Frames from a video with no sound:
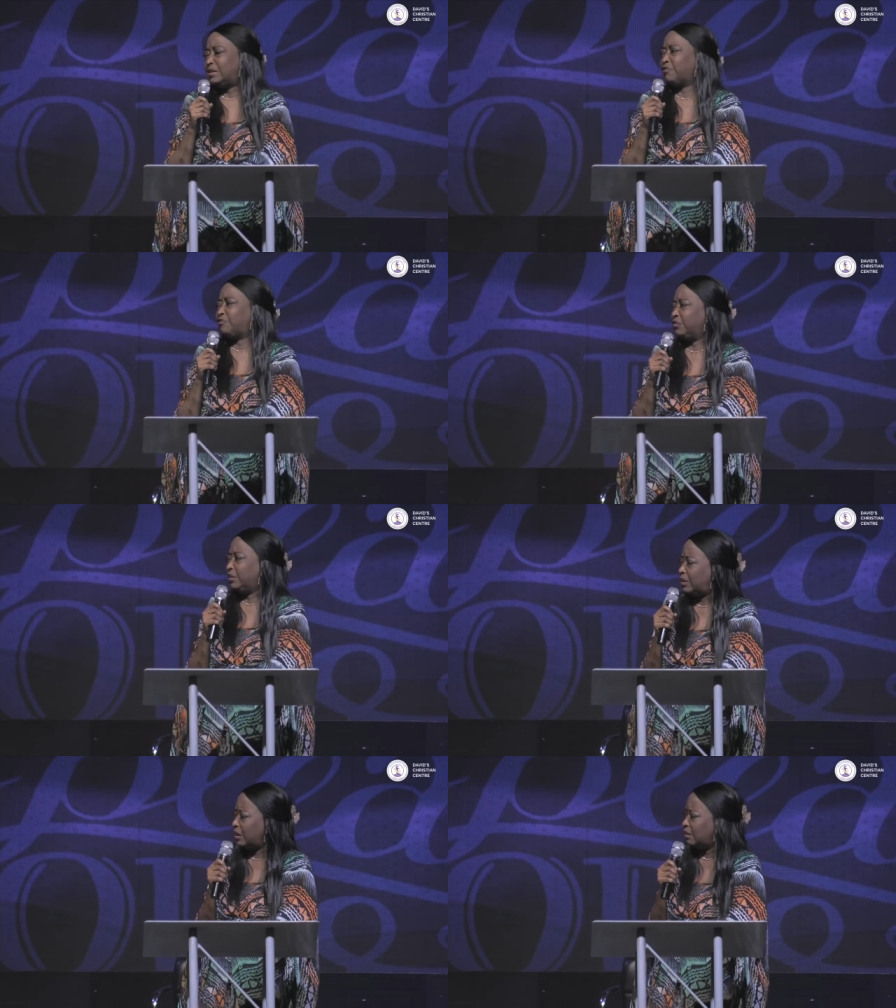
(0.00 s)

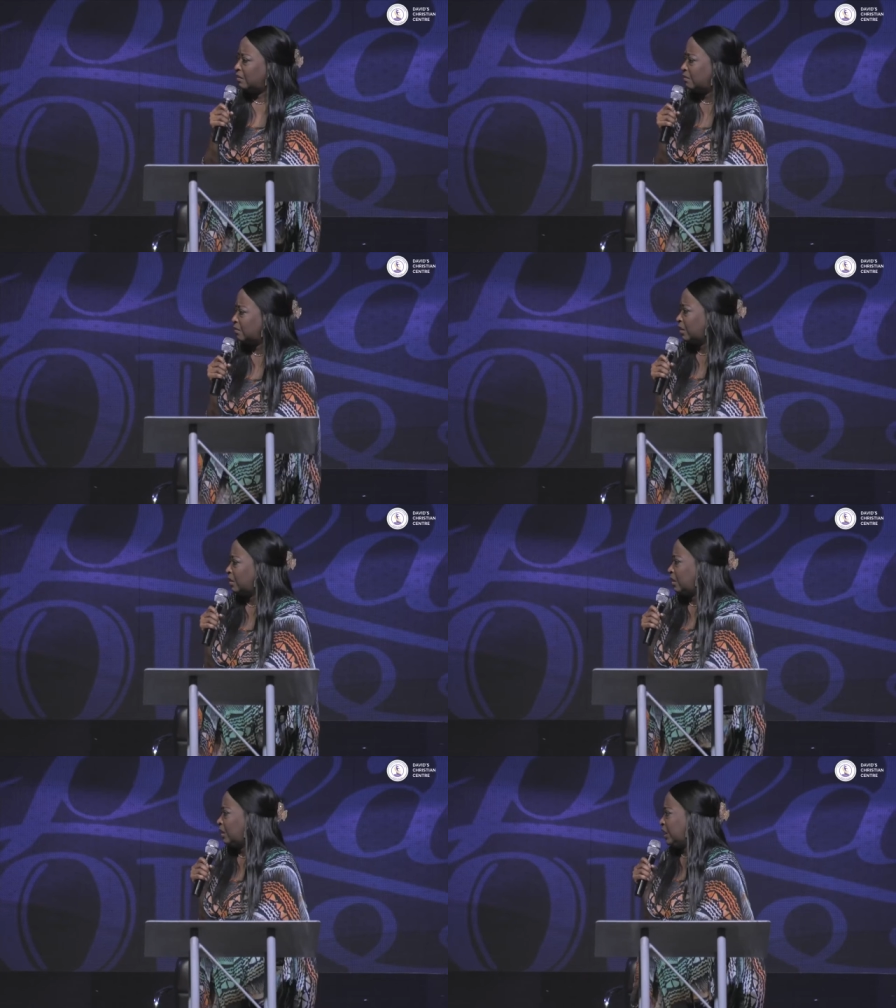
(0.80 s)
definitely,
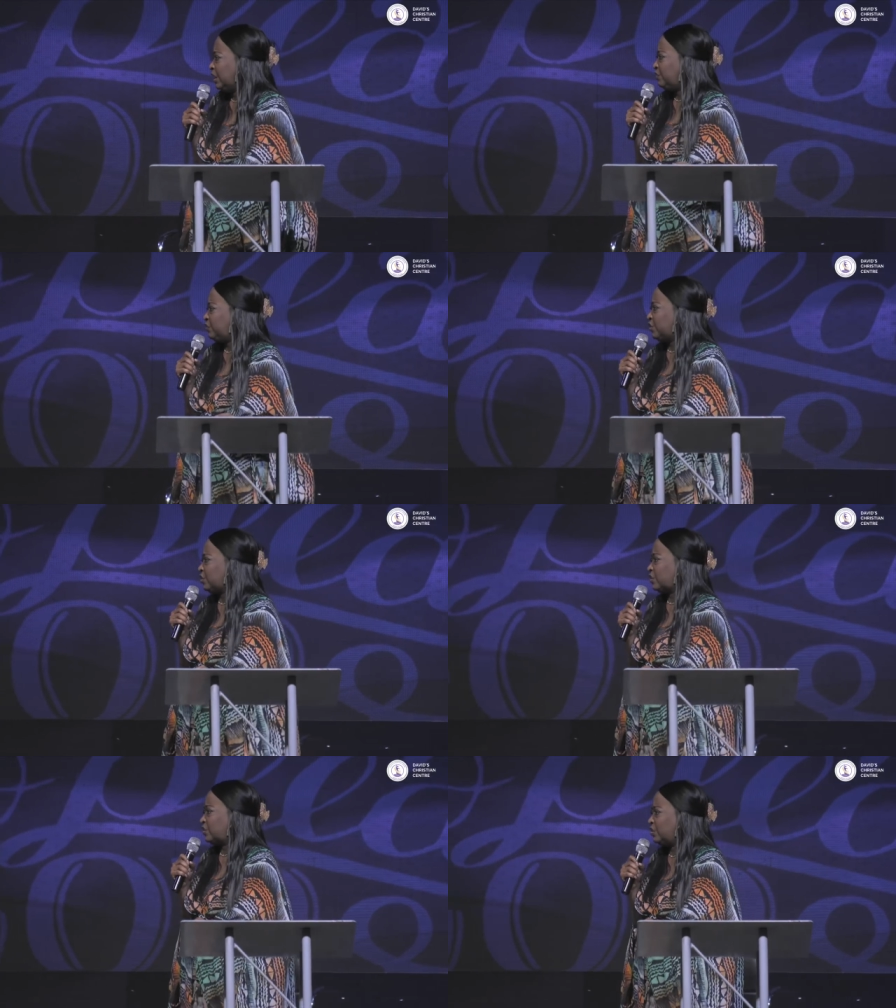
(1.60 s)
if
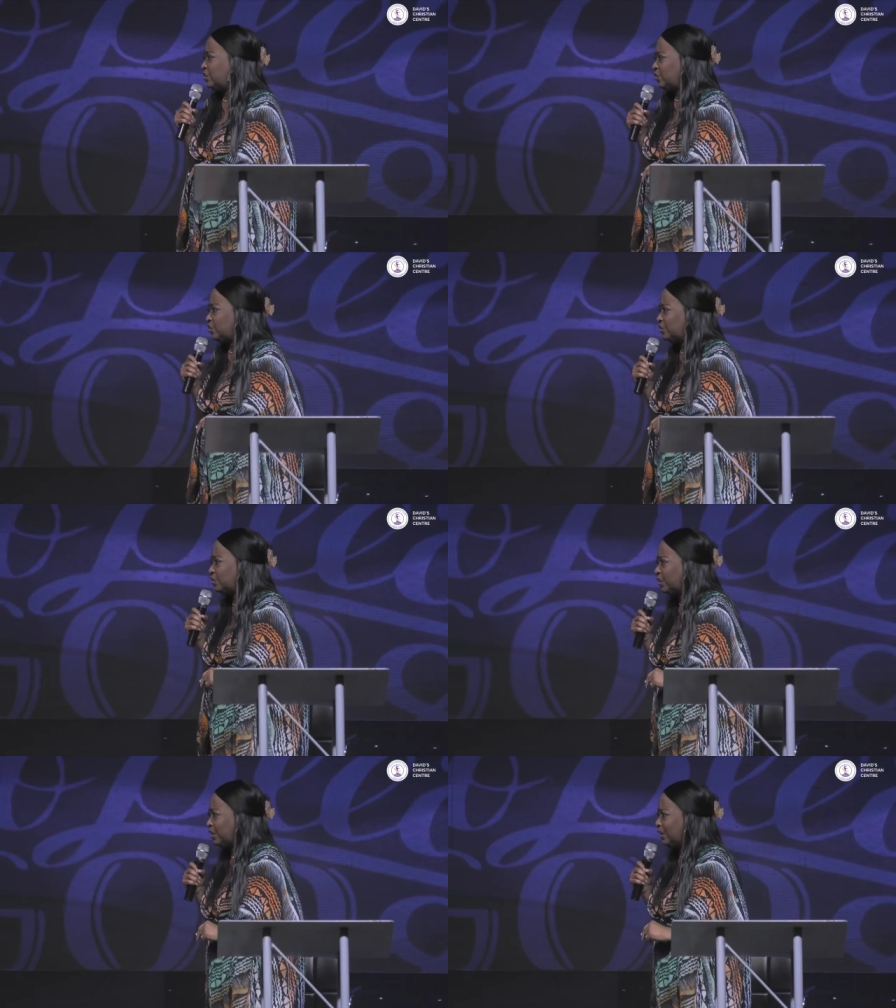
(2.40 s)
Jesus sees you,
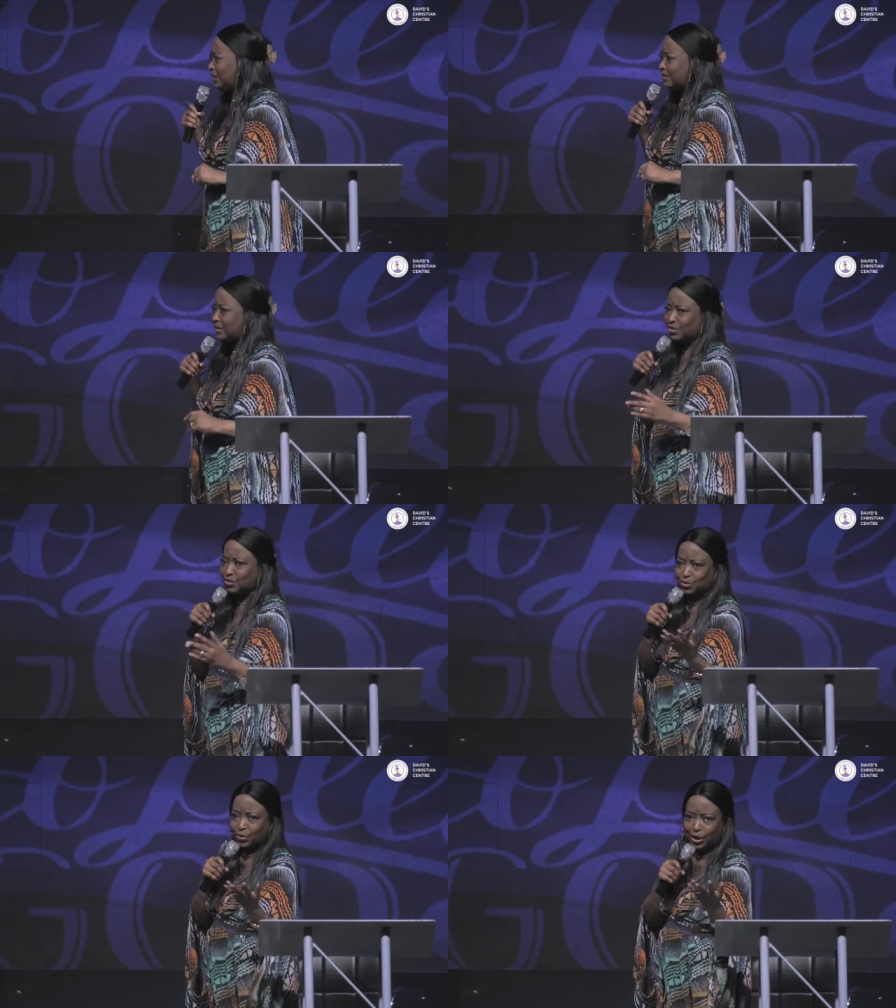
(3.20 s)
he
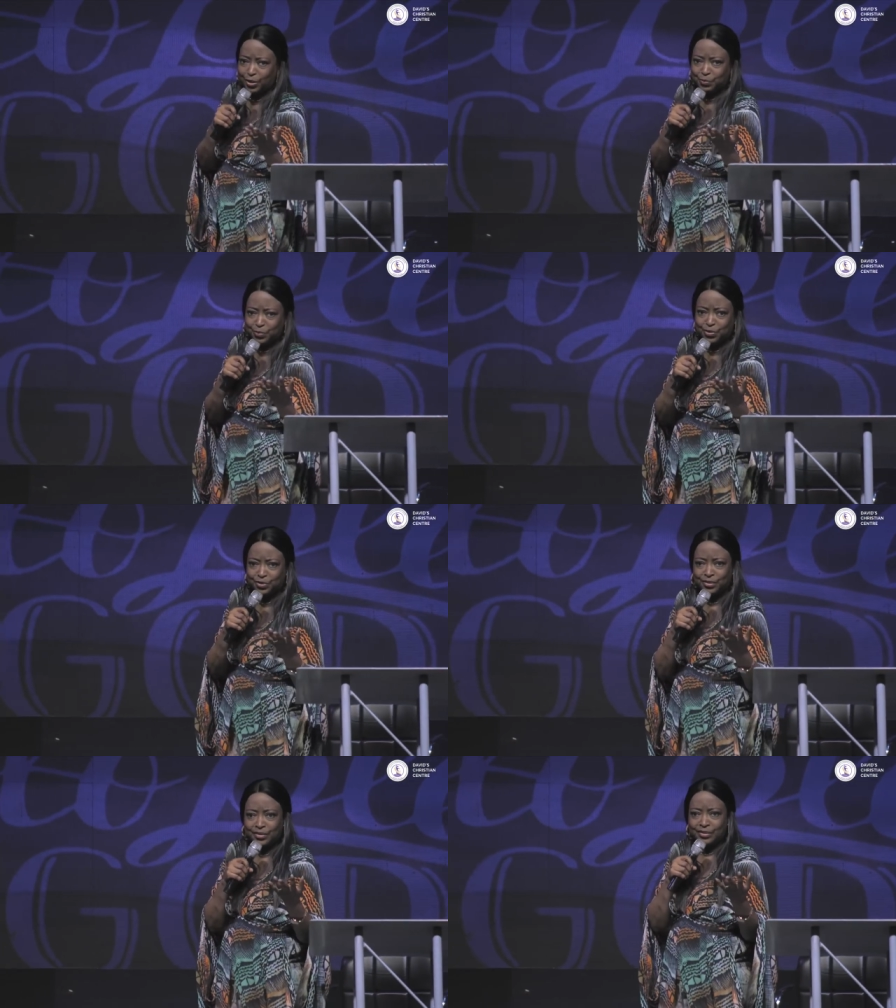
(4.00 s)
sees you to help you.